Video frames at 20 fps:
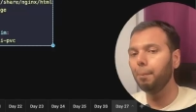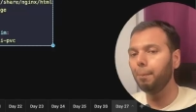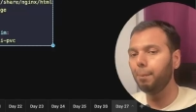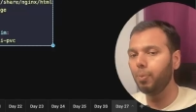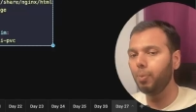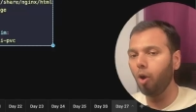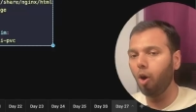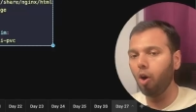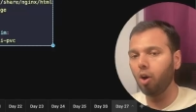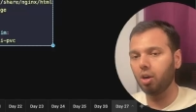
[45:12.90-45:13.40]

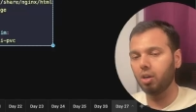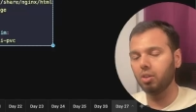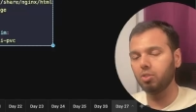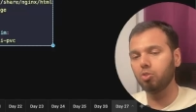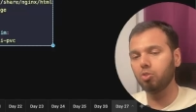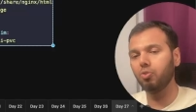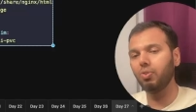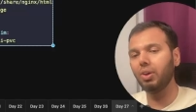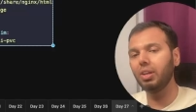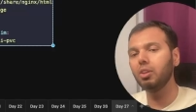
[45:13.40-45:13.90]
block.
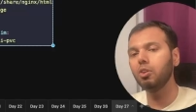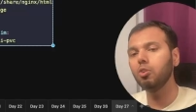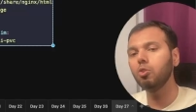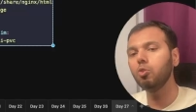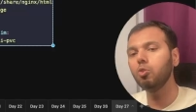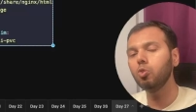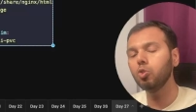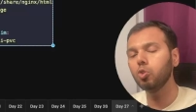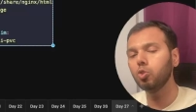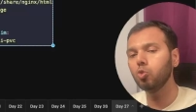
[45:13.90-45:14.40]
So when
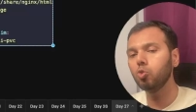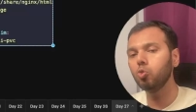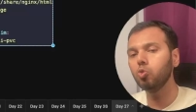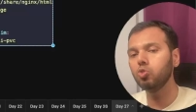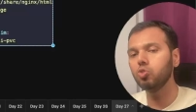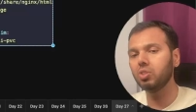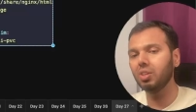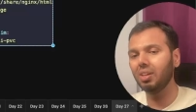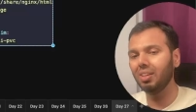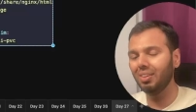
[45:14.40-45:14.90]
you
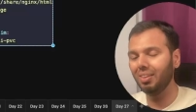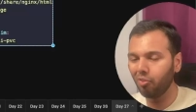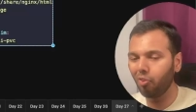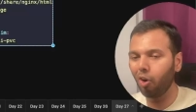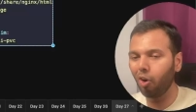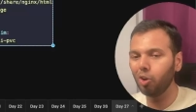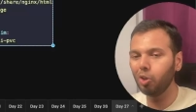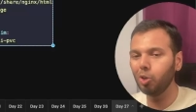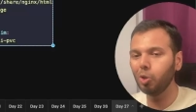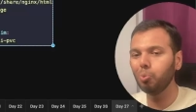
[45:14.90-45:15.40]
use the
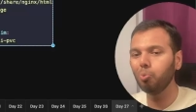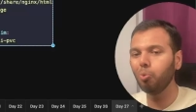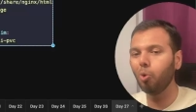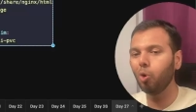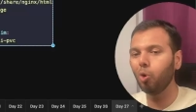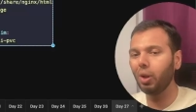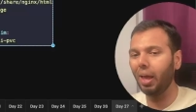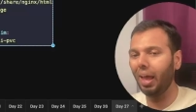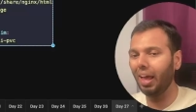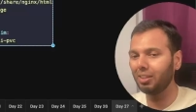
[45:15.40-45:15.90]
volume
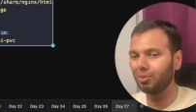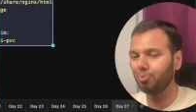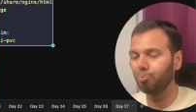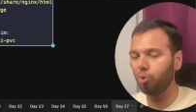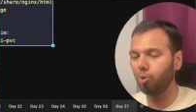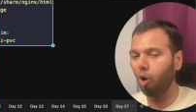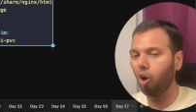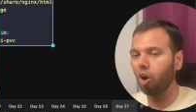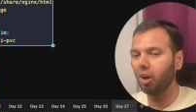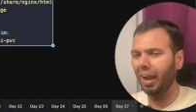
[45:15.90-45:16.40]
mode as
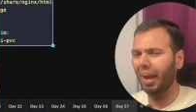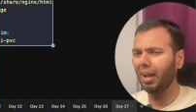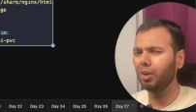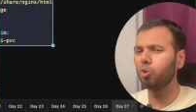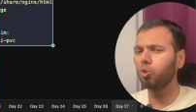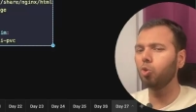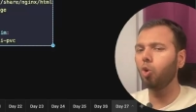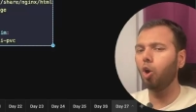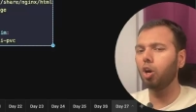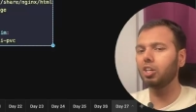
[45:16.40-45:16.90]
block,
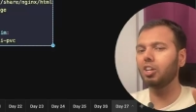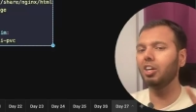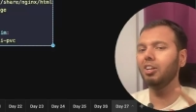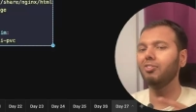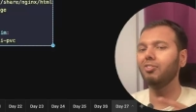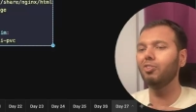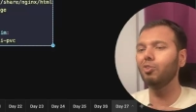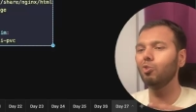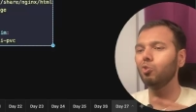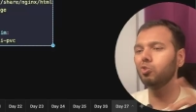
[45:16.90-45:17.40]
and do not
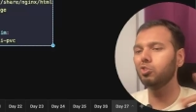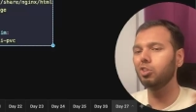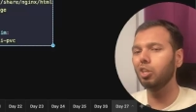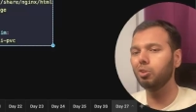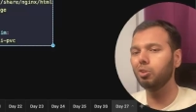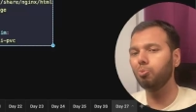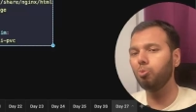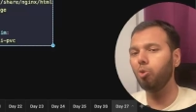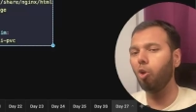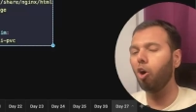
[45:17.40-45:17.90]
confuse
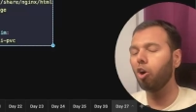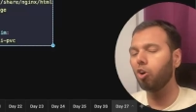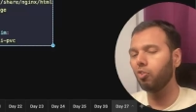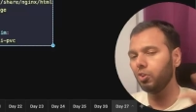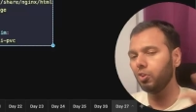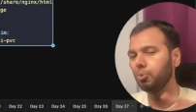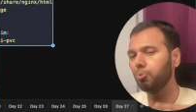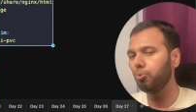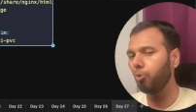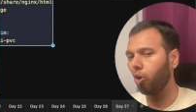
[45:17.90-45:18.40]
this block
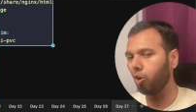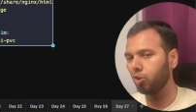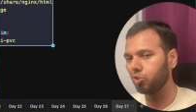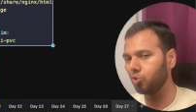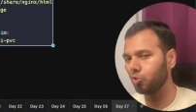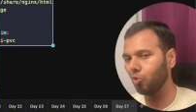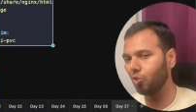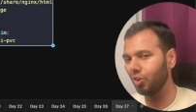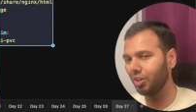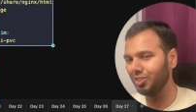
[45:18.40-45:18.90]
with block
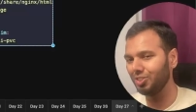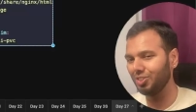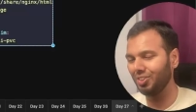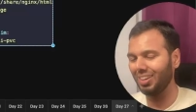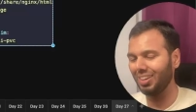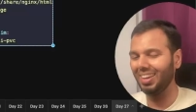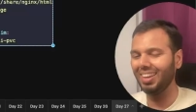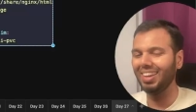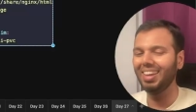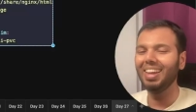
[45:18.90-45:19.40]
storage,
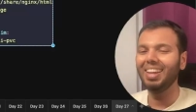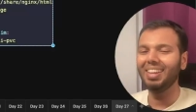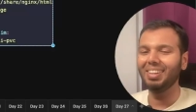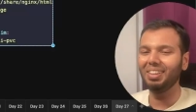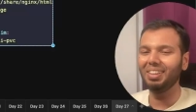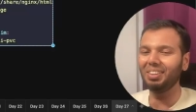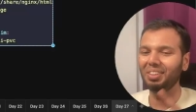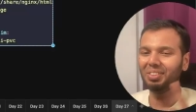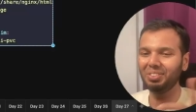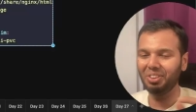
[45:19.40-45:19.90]
okay?
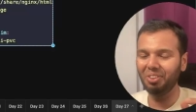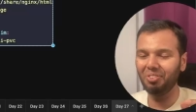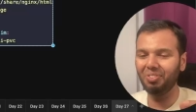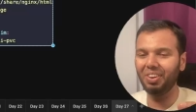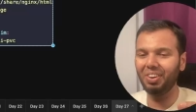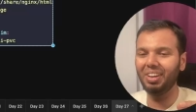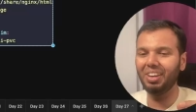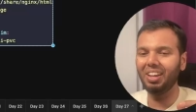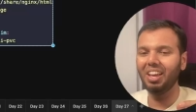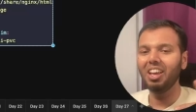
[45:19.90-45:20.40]
This is
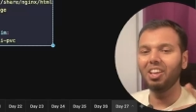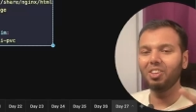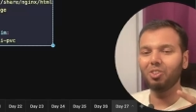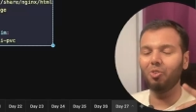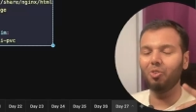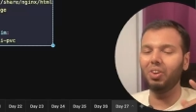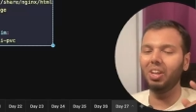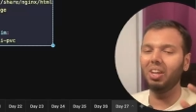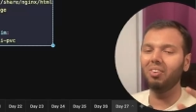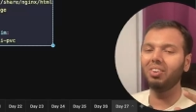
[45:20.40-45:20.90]
different.
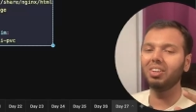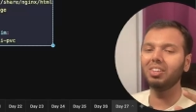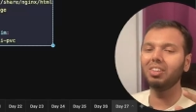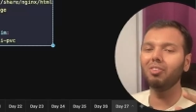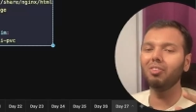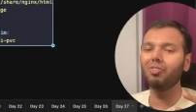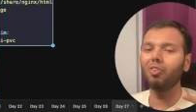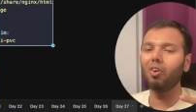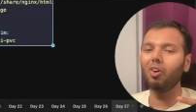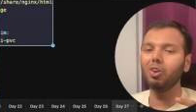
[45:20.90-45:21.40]
So whenever
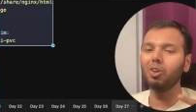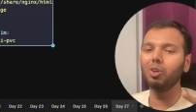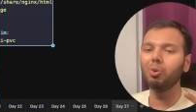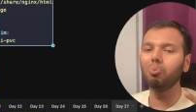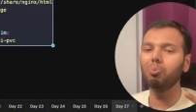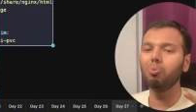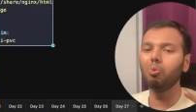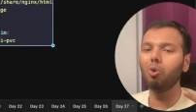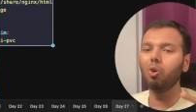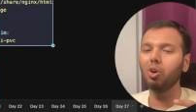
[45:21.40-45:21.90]
the
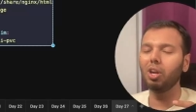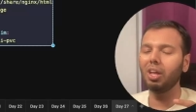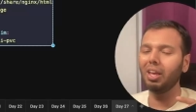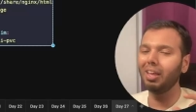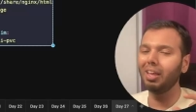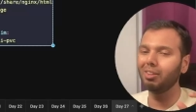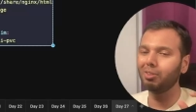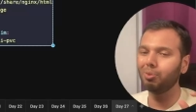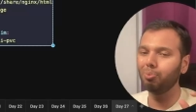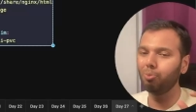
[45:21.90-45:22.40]
volume
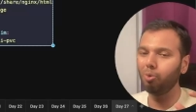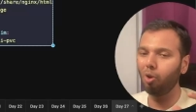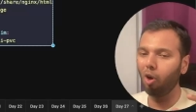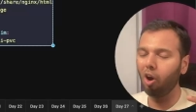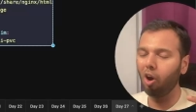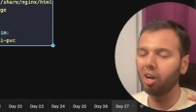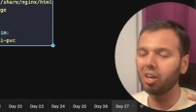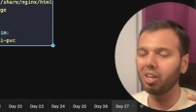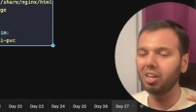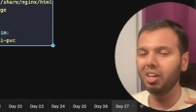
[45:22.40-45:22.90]
mode is
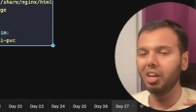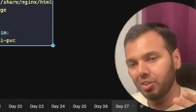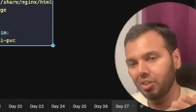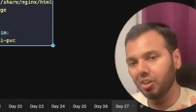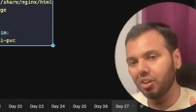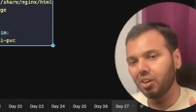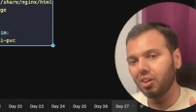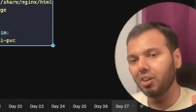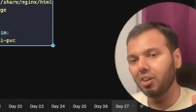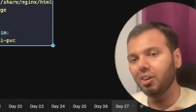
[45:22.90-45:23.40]
block,
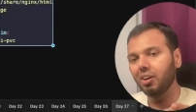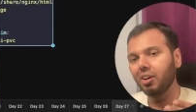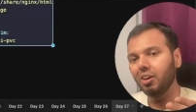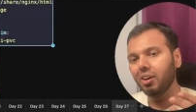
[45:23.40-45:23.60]
the